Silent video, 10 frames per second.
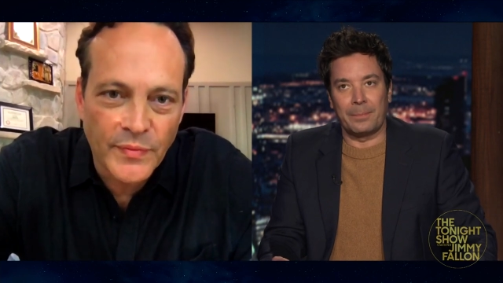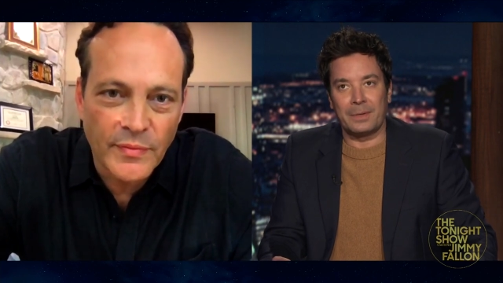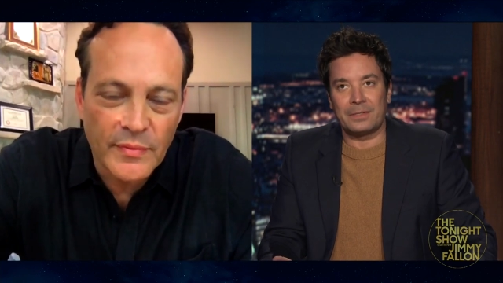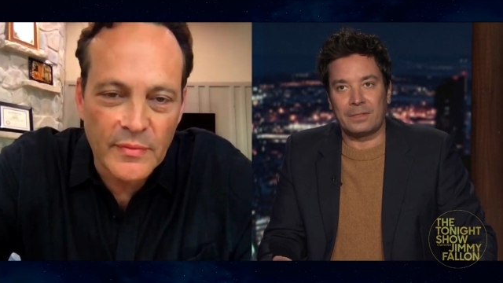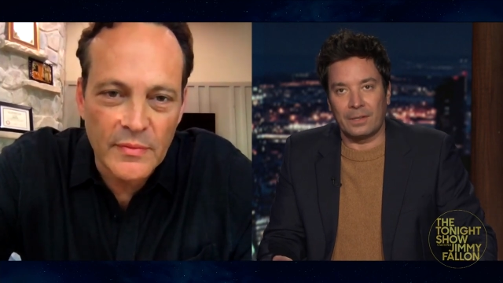
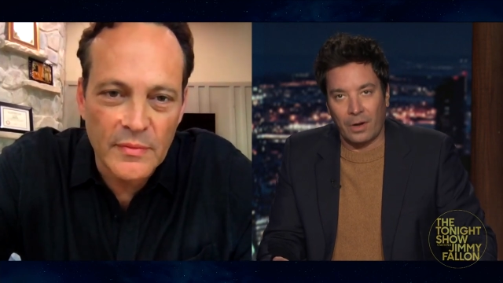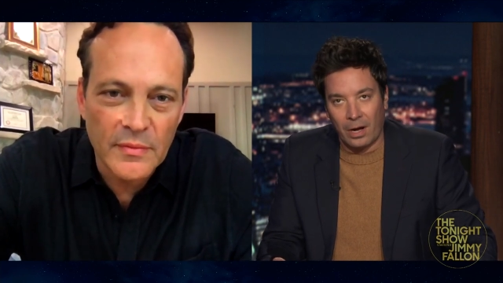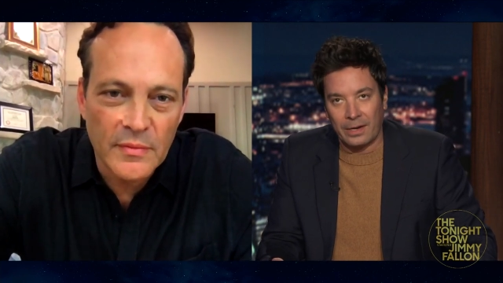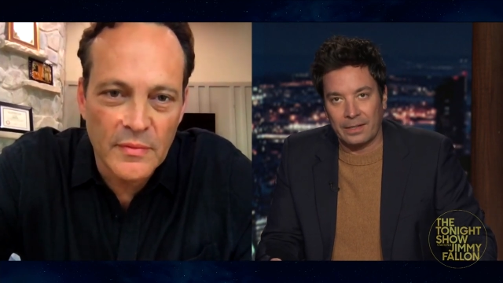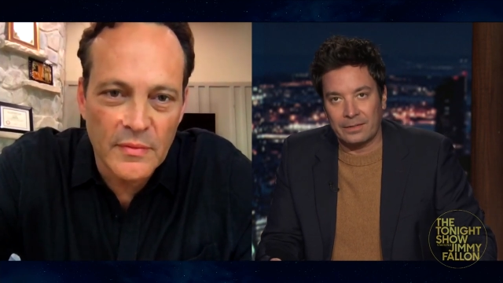Speaker 1: miss the
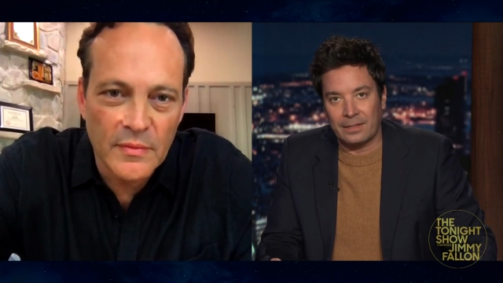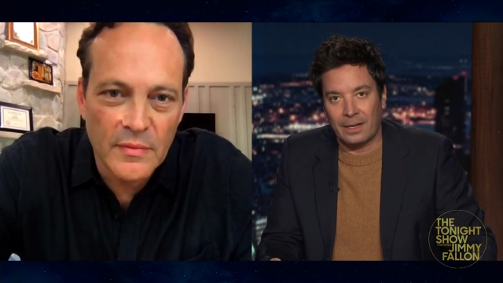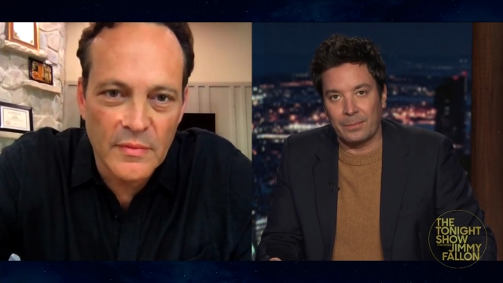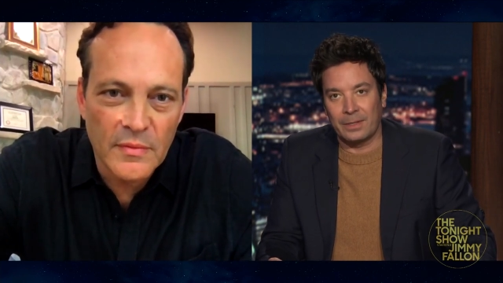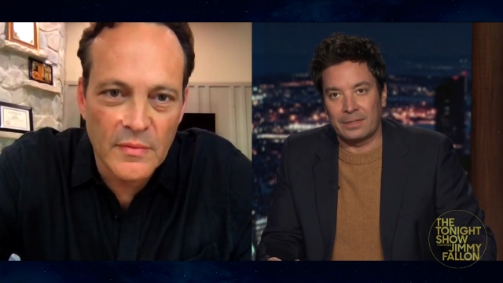audience
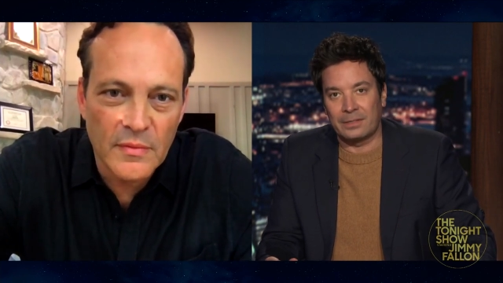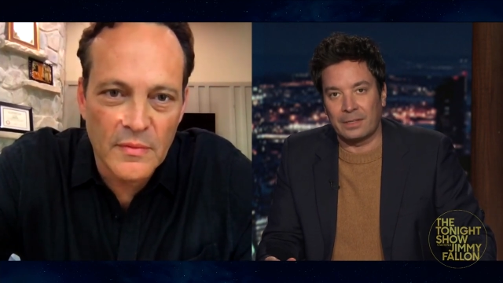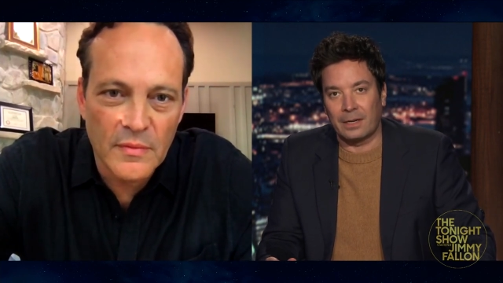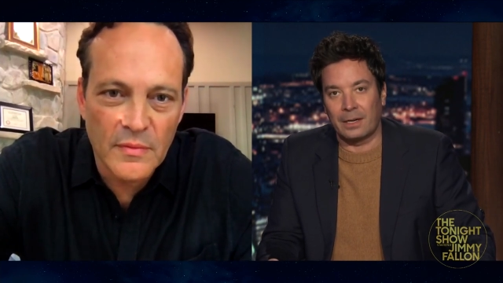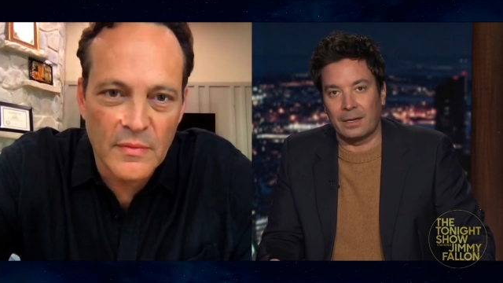and I miss
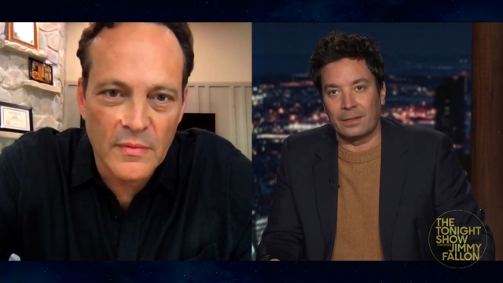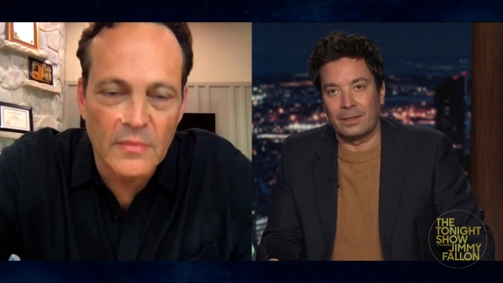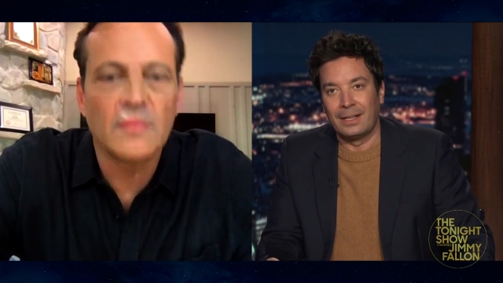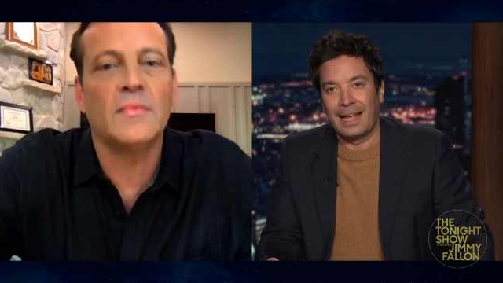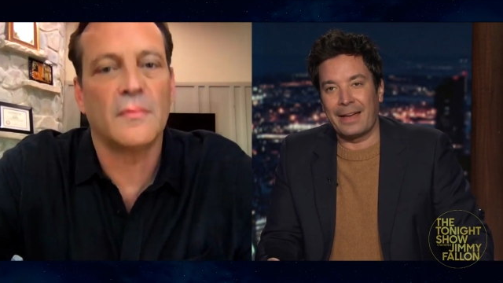uh,
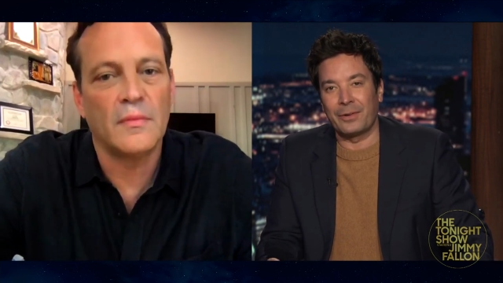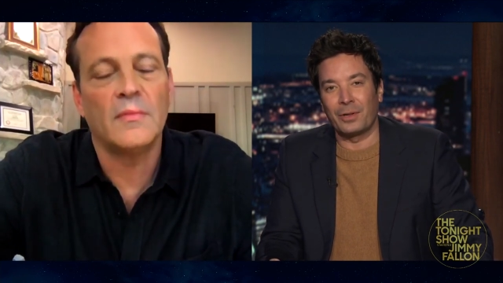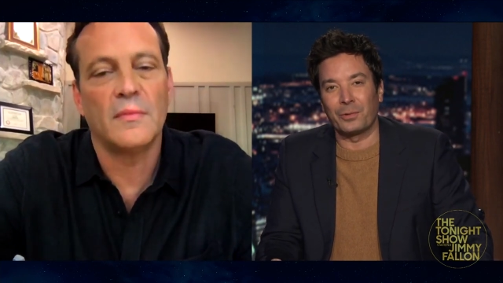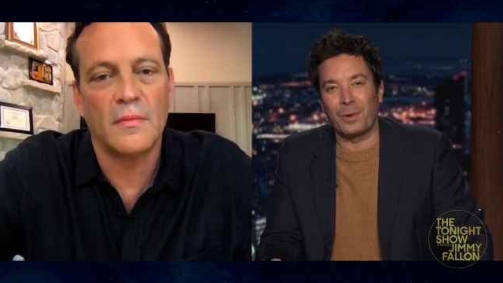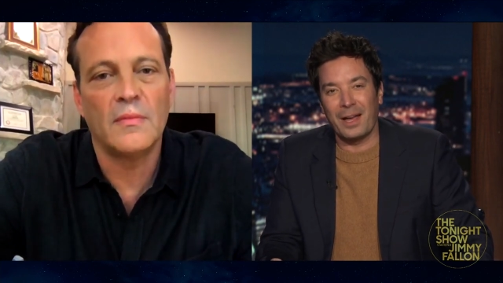having
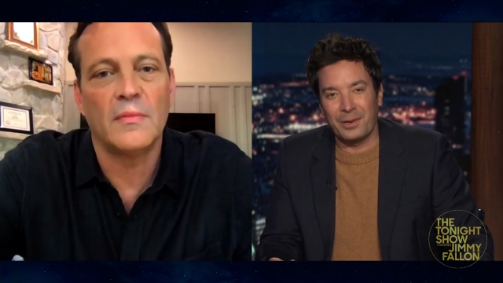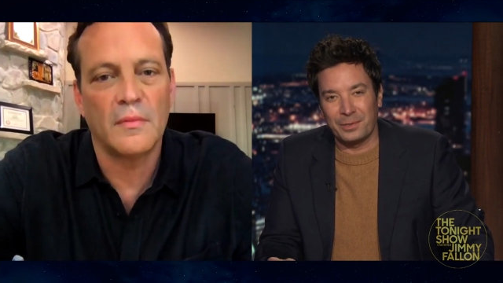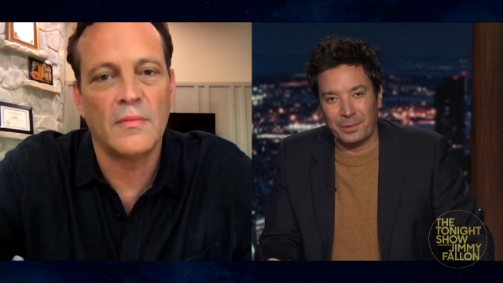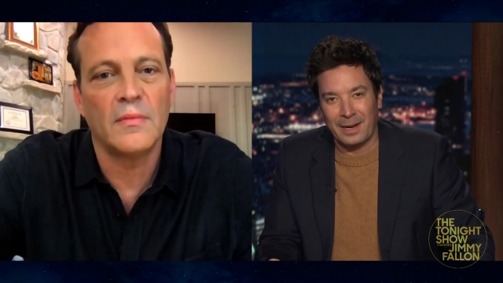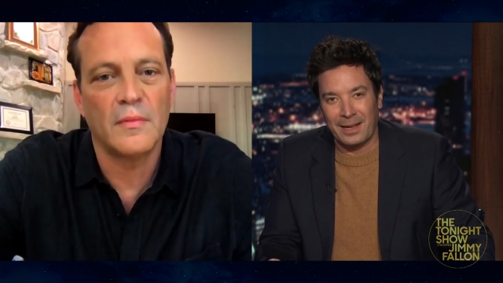all the
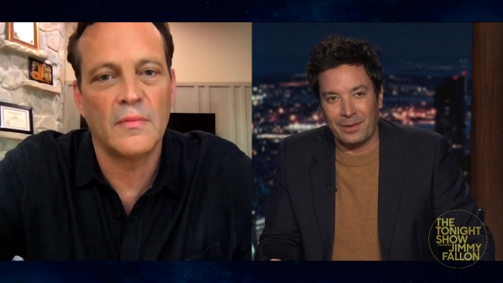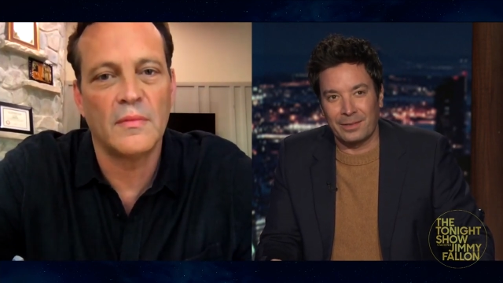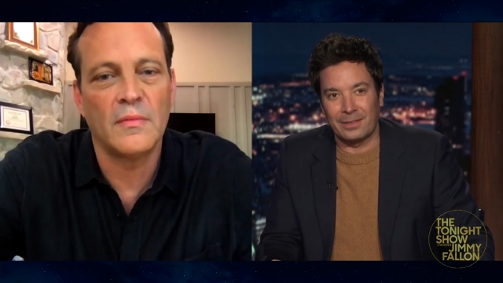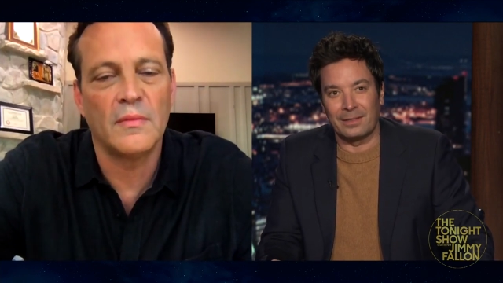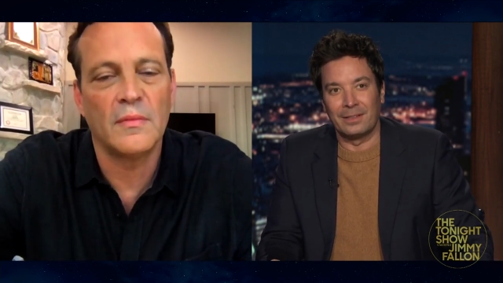writers
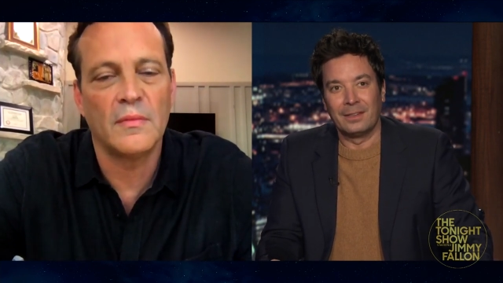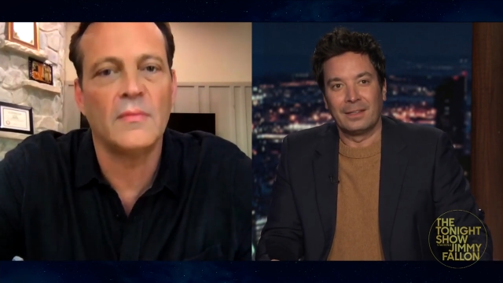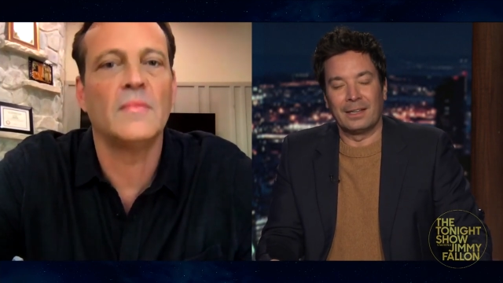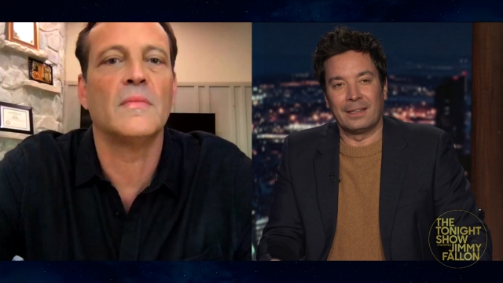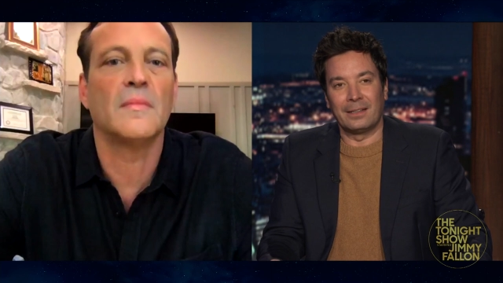around and
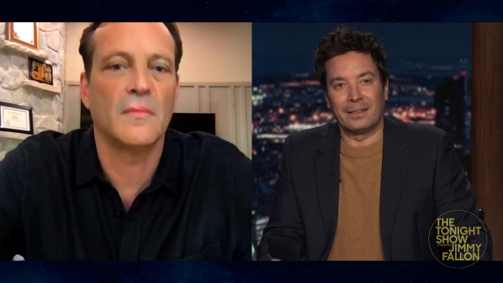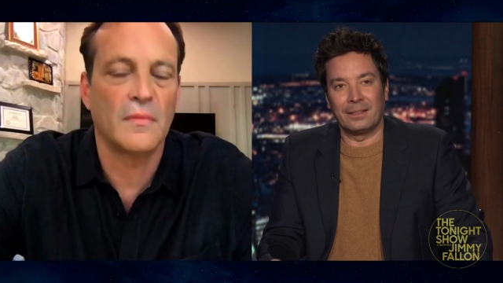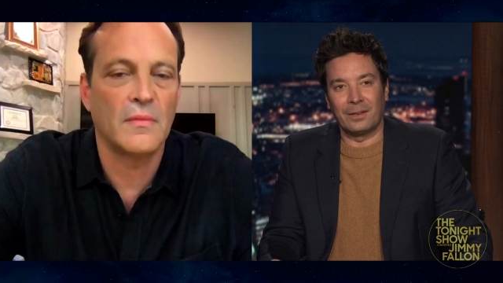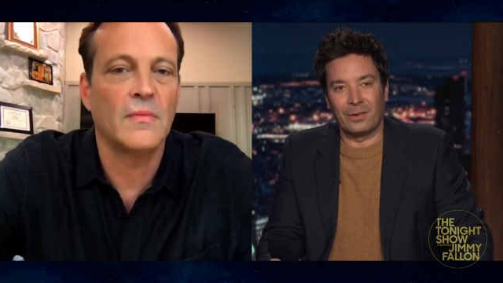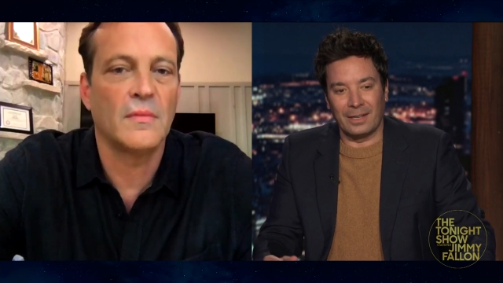and
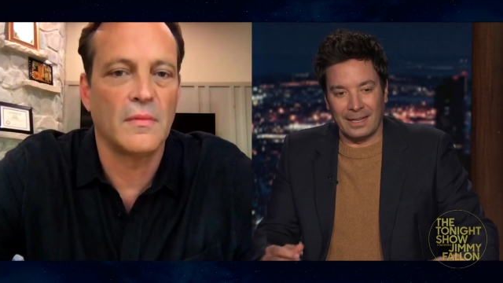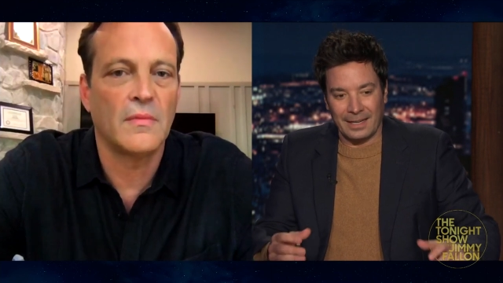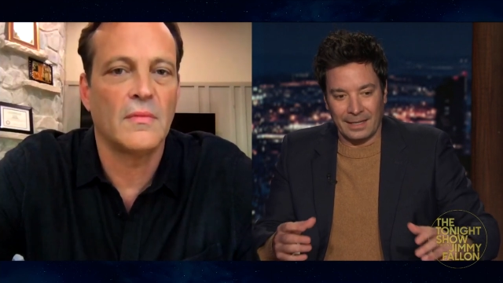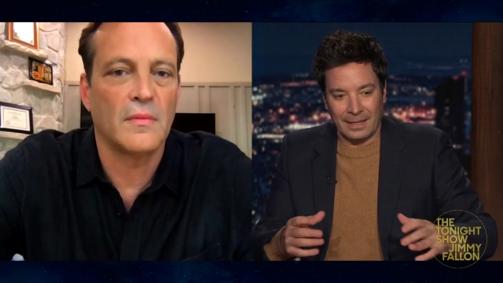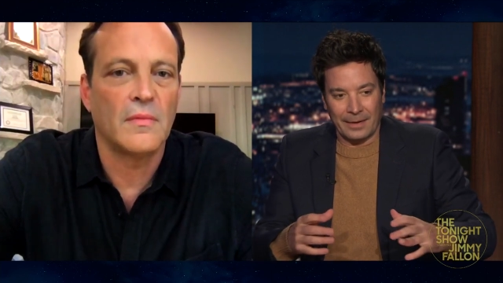you know
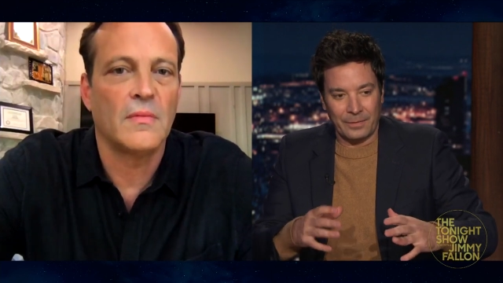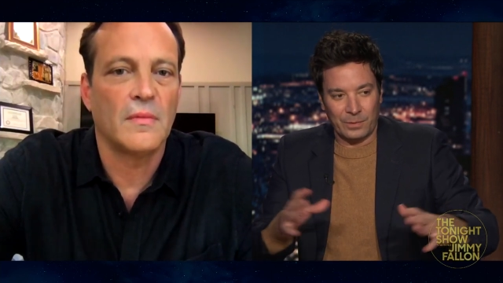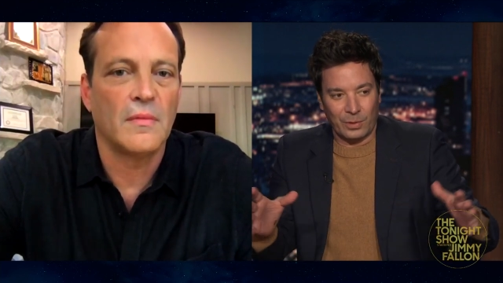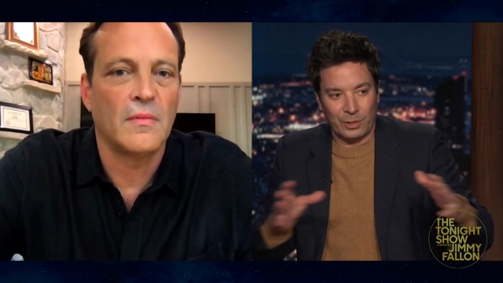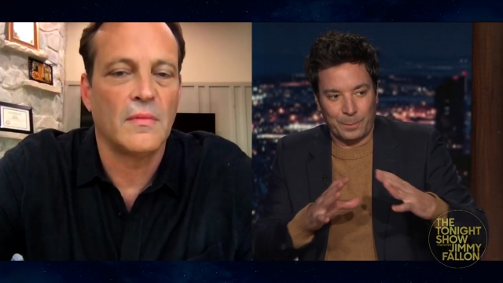
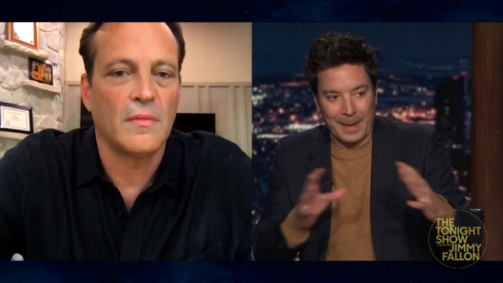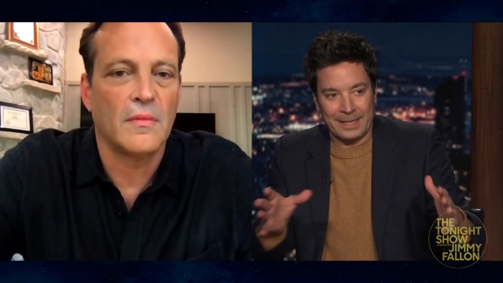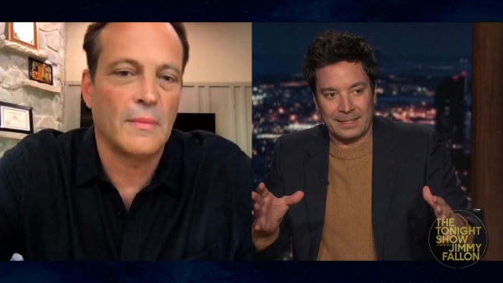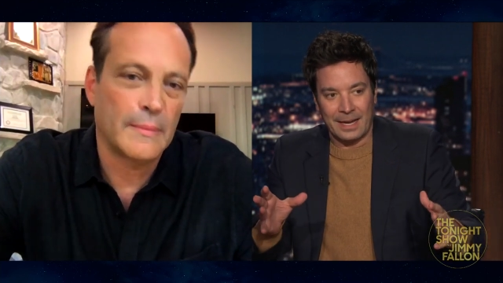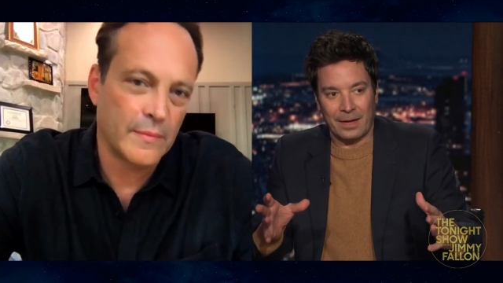everyone's so
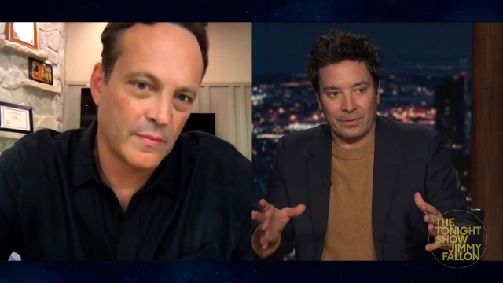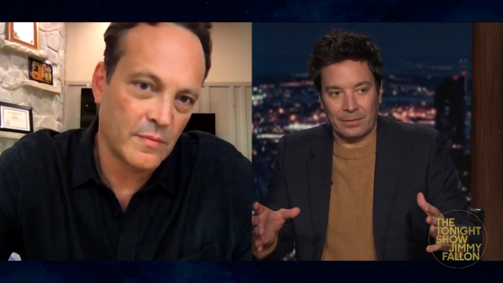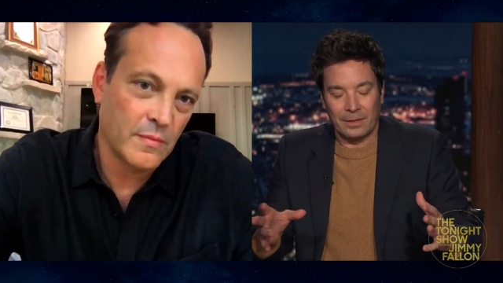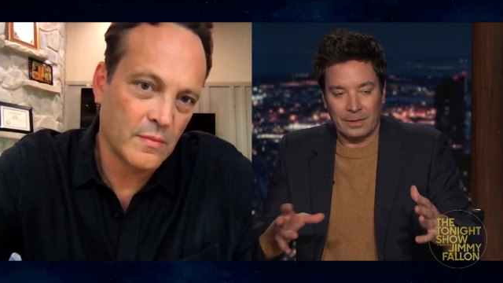spaced out.